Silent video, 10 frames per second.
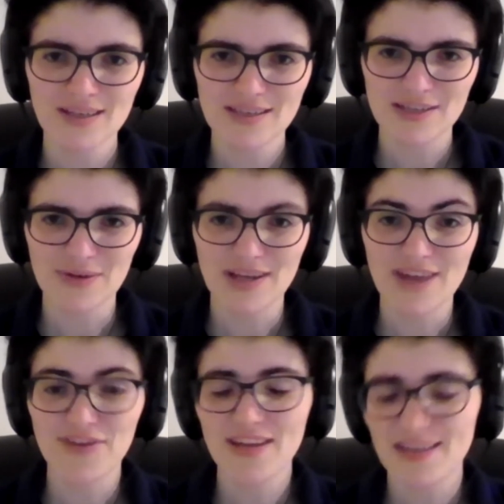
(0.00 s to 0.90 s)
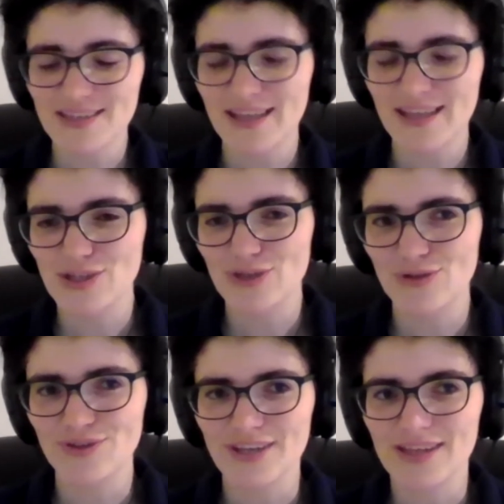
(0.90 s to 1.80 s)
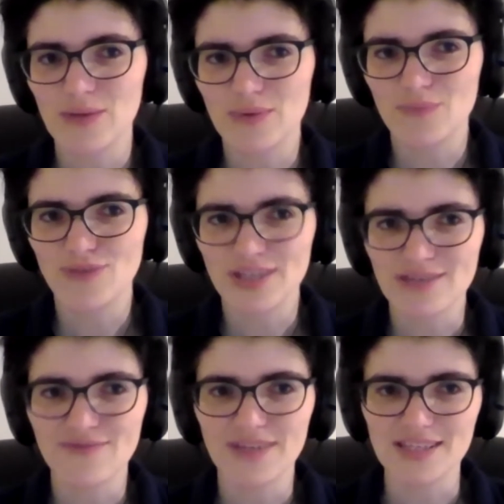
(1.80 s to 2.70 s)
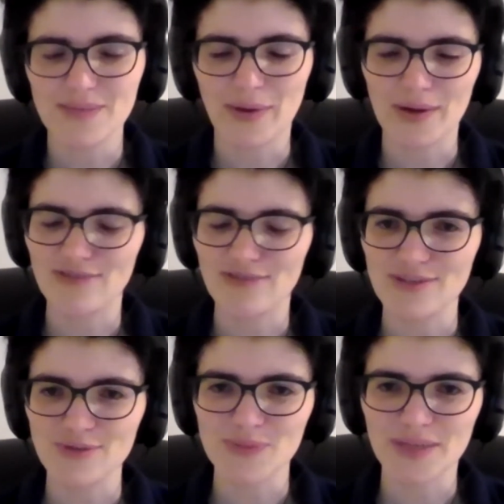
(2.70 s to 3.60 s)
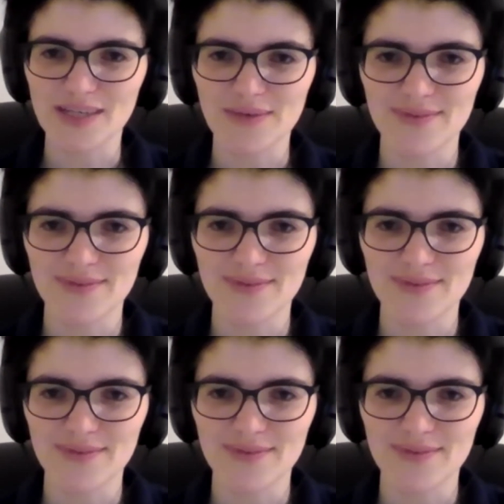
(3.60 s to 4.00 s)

So I think it led to the good thing that we're pretty convinced about our results by now.